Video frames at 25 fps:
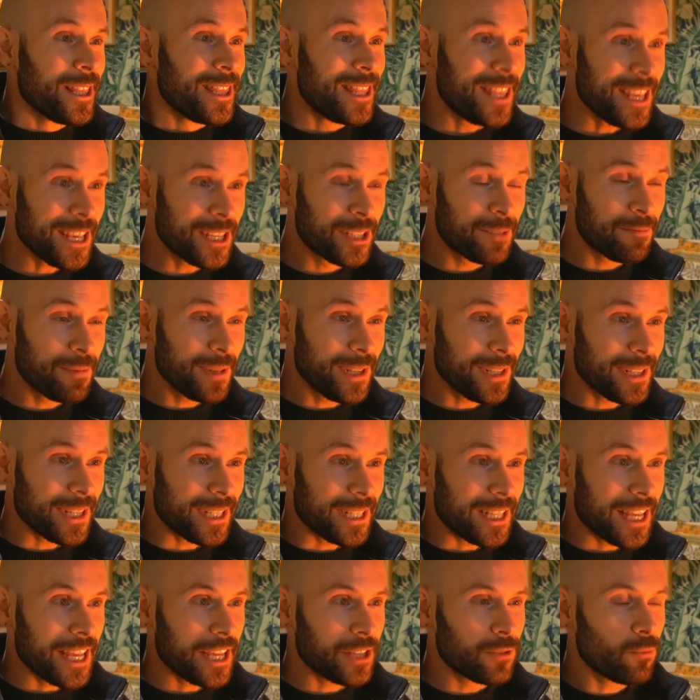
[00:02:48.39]
This
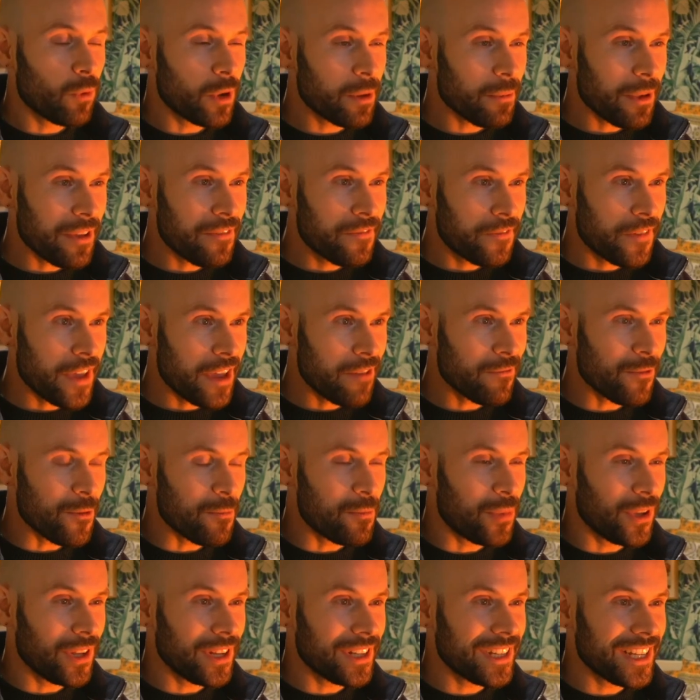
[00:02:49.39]
building is one of my
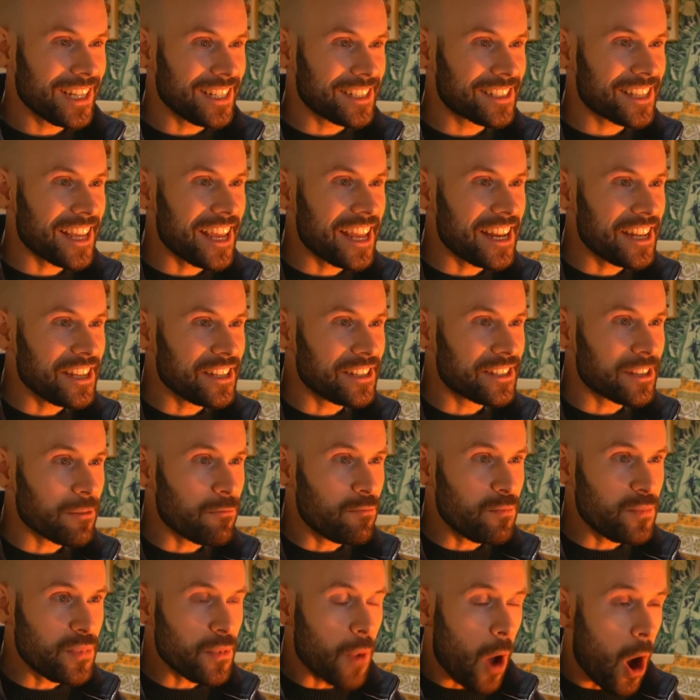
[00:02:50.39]
favorite buildings. It is
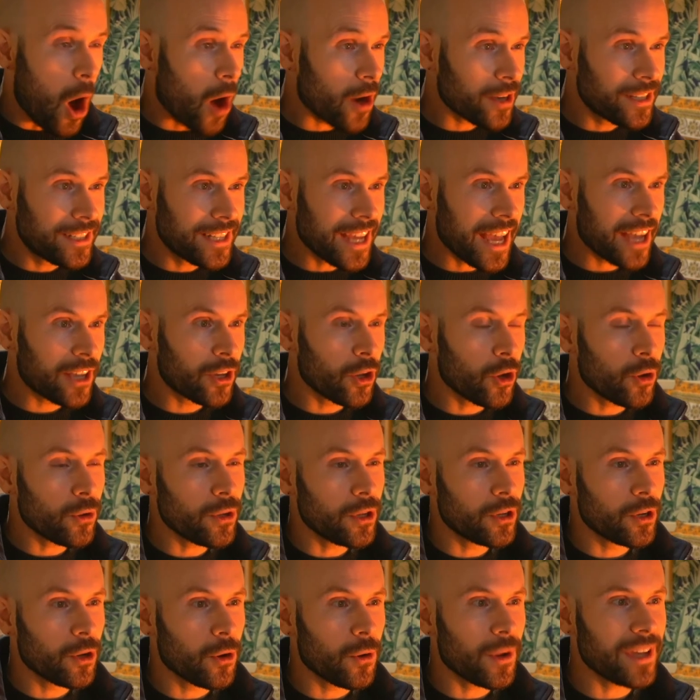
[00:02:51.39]
Art Deco,
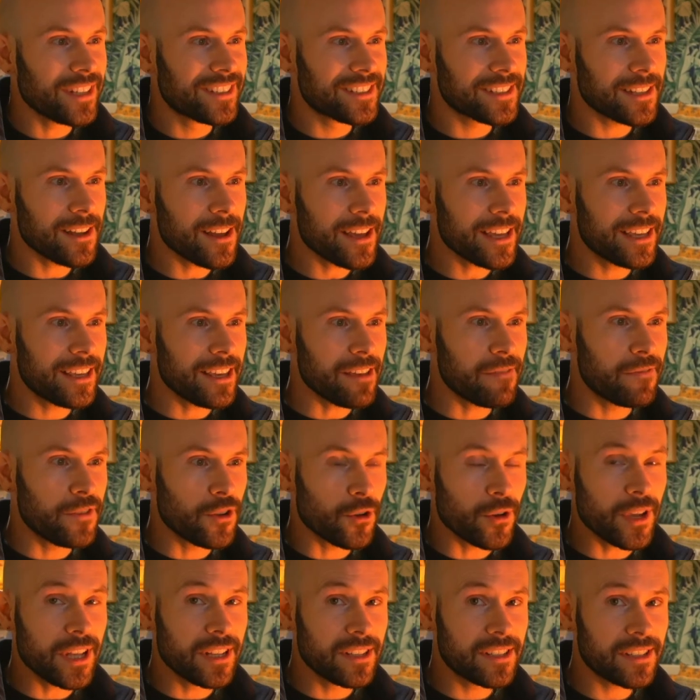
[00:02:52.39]
it's like if
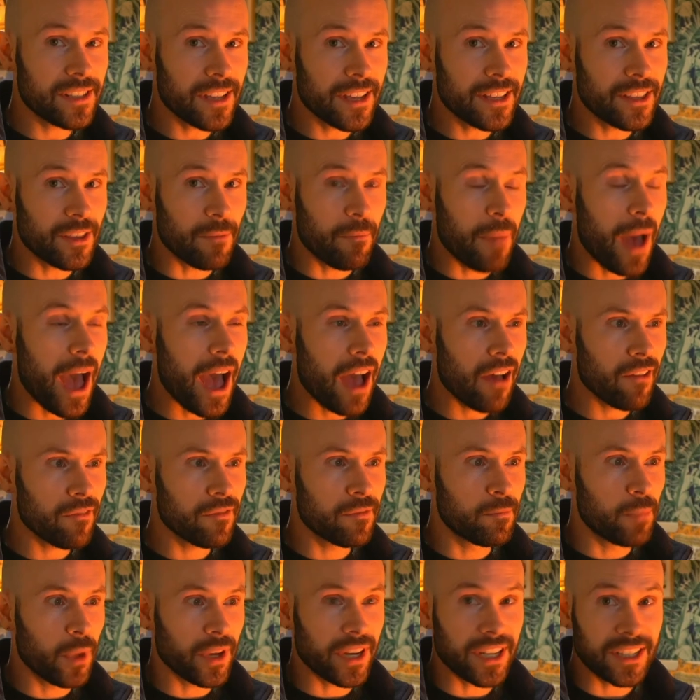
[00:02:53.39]
you're inside the
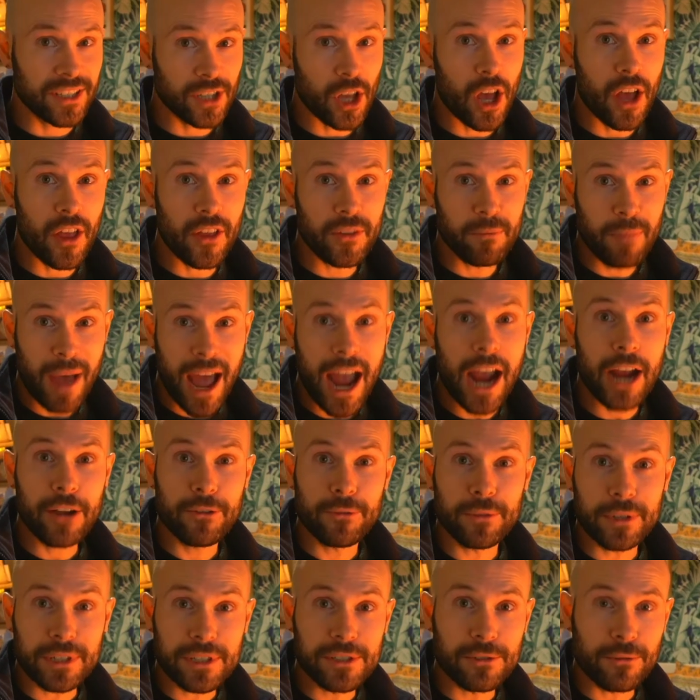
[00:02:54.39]
PAV, but it's on
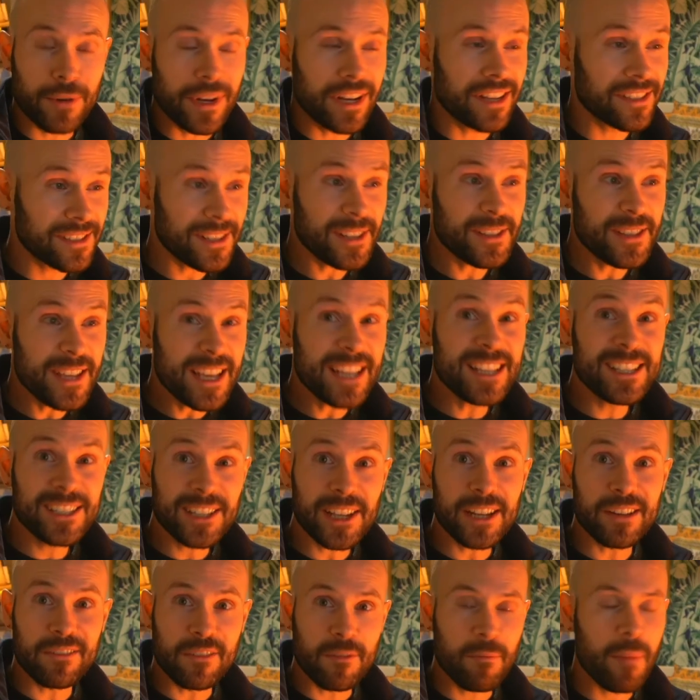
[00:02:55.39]
Patrick Street. It's like the
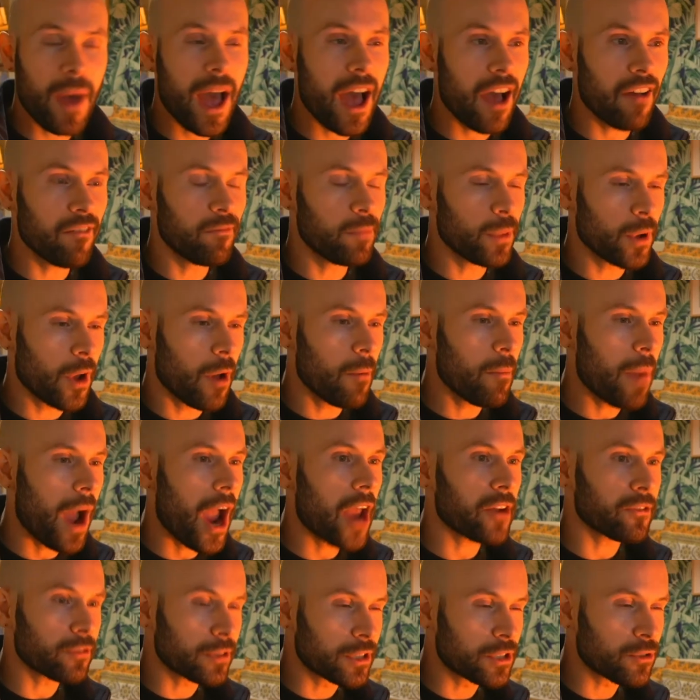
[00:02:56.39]
inside of the PAV, but on
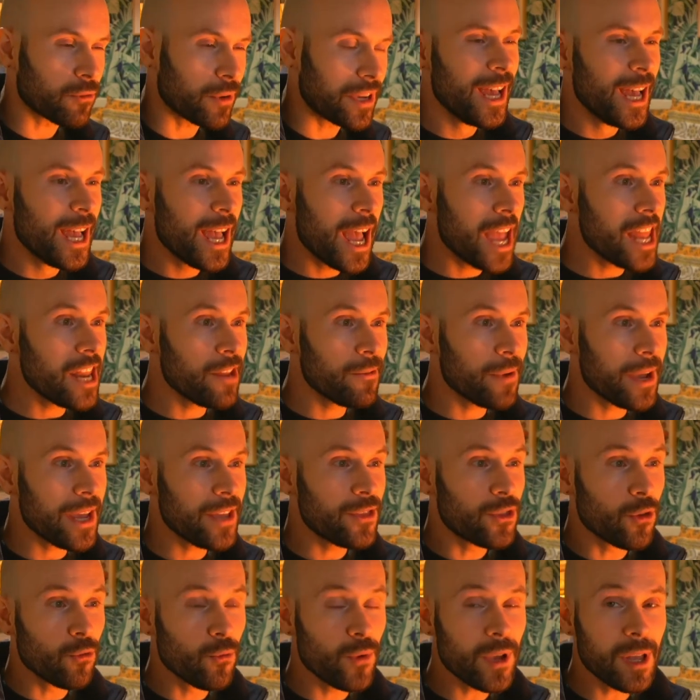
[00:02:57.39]
Patrick Street. Anyway,
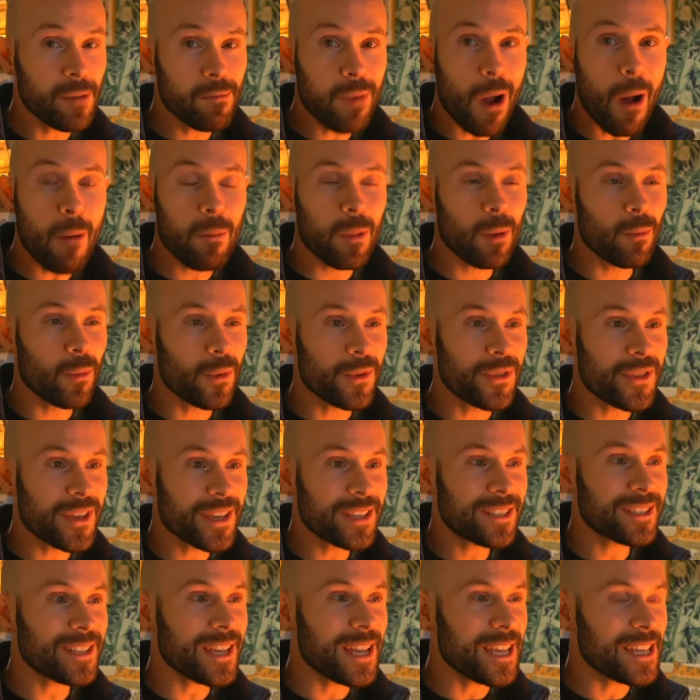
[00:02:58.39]
the real problem with
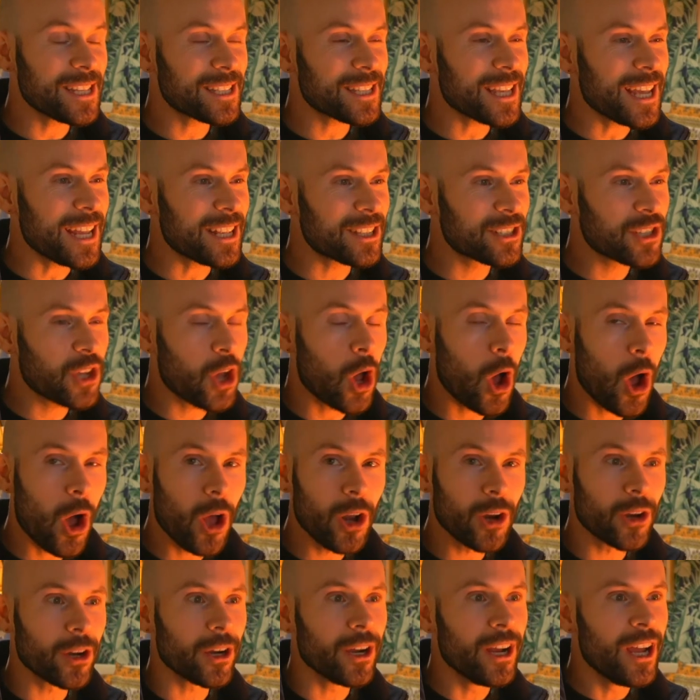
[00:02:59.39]
this is its
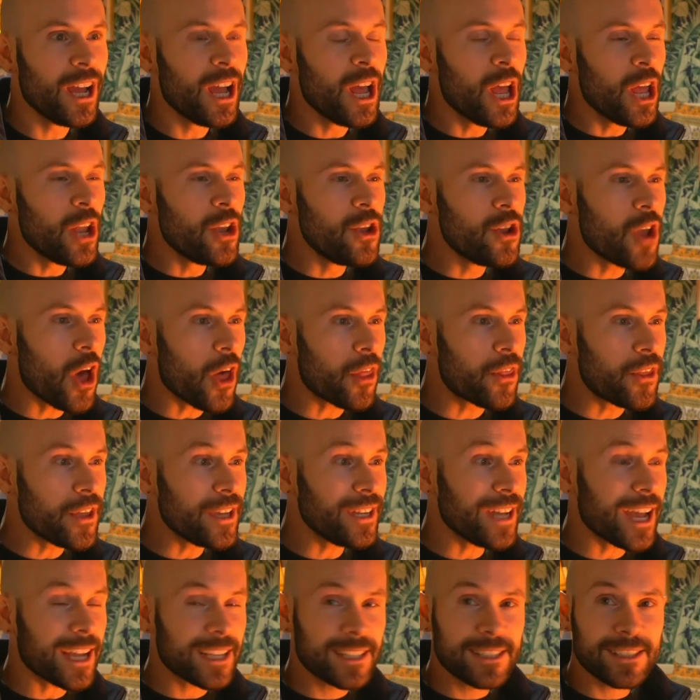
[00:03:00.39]
color.
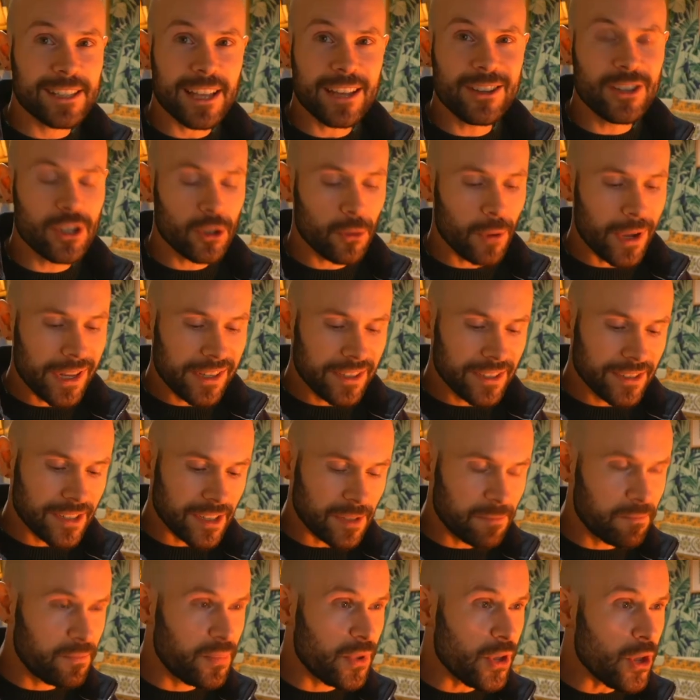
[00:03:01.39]
Nothing accentuates
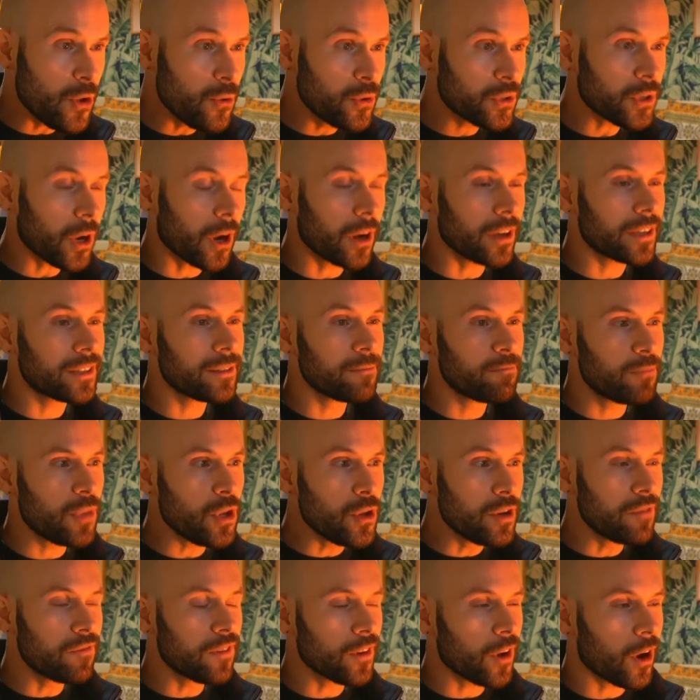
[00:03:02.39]
this
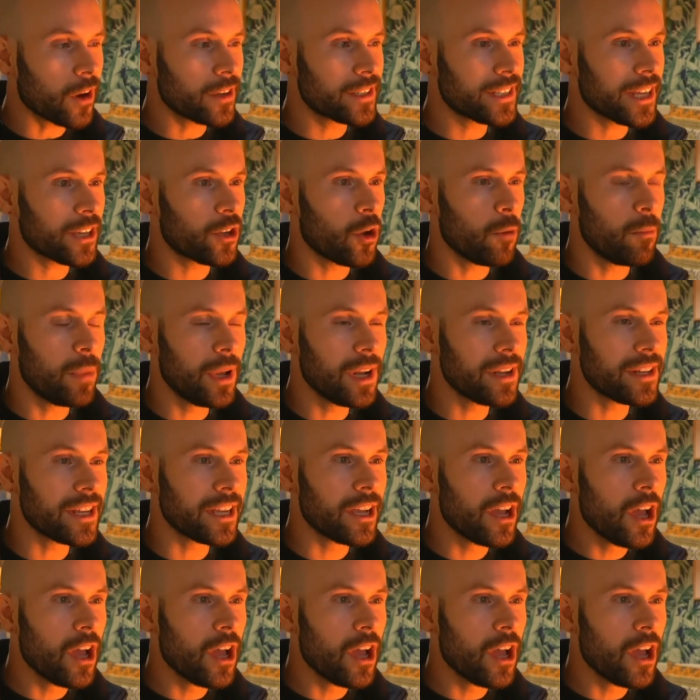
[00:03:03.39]
beautiful Art Deco building